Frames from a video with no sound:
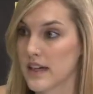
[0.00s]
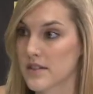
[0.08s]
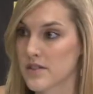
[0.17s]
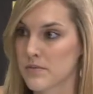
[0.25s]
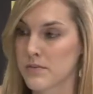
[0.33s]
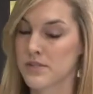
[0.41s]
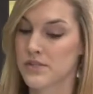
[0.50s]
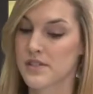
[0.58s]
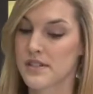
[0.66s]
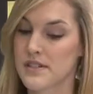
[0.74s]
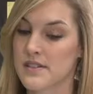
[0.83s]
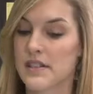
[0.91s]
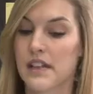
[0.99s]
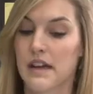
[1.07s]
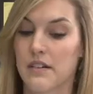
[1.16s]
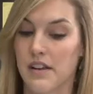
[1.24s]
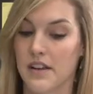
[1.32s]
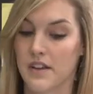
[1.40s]
Yeah, so I'm interested to see
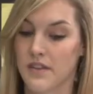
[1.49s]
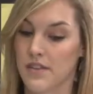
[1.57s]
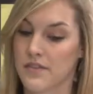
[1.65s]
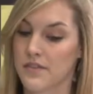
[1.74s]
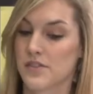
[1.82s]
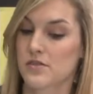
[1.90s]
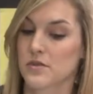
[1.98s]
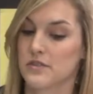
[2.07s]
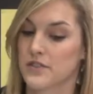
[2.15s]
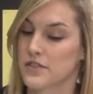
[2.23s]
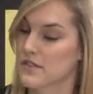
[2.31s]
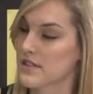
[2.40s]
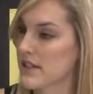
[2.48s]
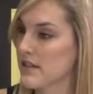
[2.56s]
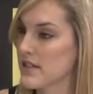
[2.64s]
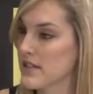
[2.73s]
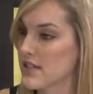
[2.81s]
how he did on the first one versus how he